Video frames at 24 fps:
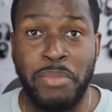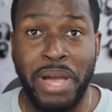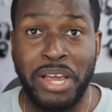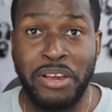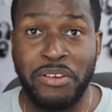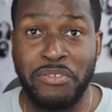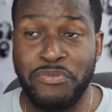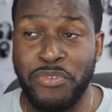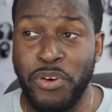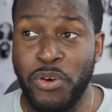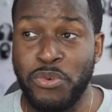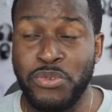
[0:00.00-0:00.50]

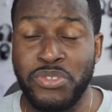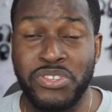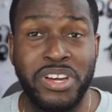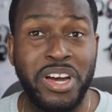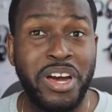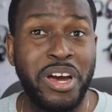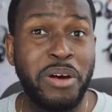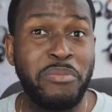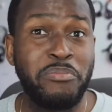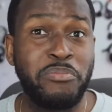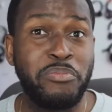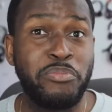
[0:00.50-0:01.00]
microphones
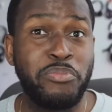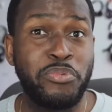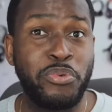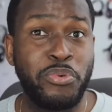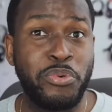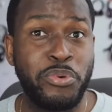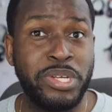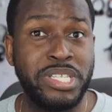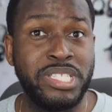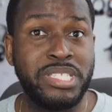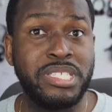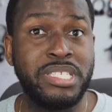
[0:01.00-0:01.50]
are
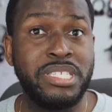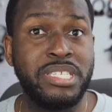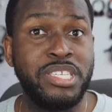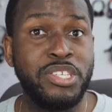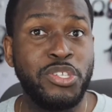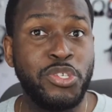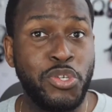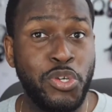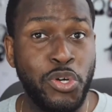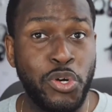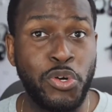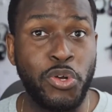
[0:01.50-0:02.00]

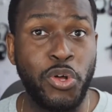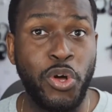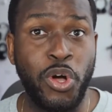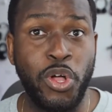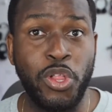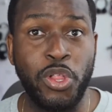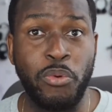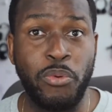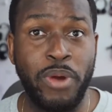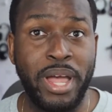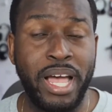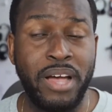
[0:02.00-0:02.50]
pretty good
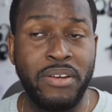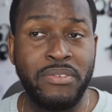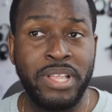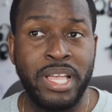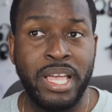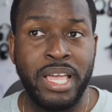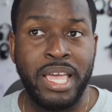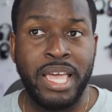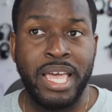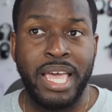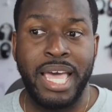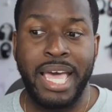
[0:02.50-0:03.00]
all around,
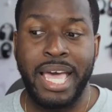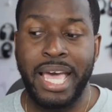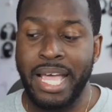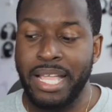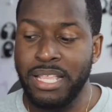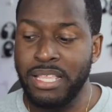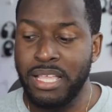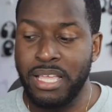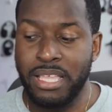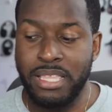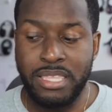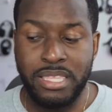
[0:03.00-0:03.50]

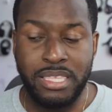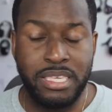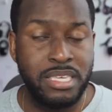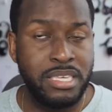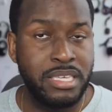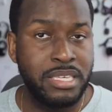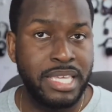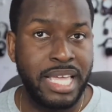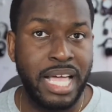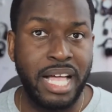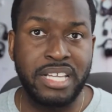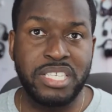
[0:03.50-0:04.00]
and
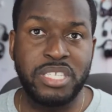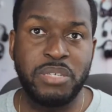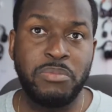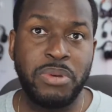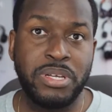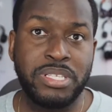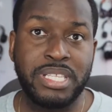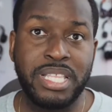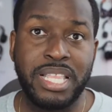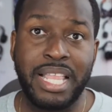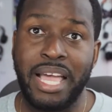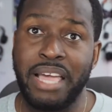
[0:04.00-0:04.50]
the Galaxy
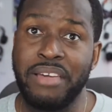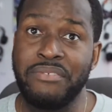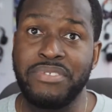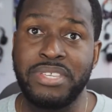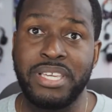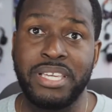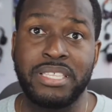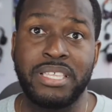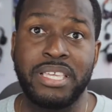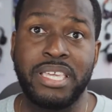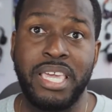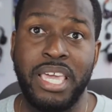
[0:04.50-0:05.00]
Buds Live
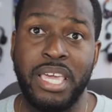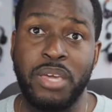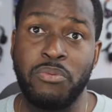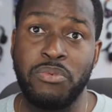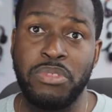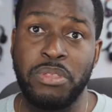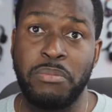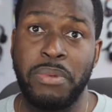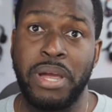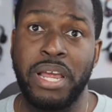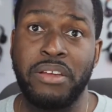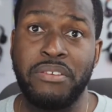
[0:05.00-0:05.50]
take the cake
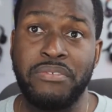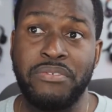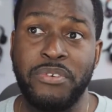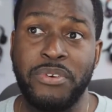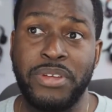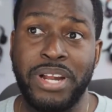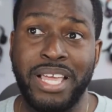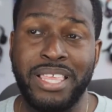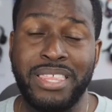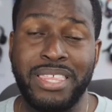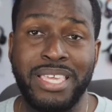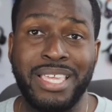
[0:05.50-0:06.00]
with the
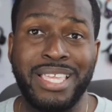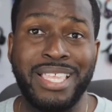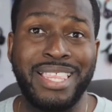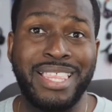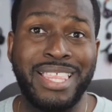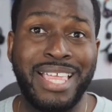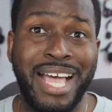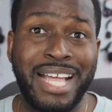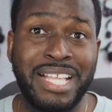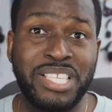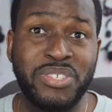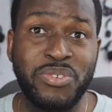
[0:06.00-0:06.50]
microphone. I think
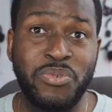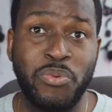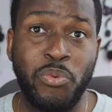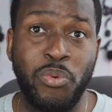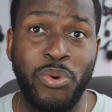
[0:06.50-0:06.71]
that's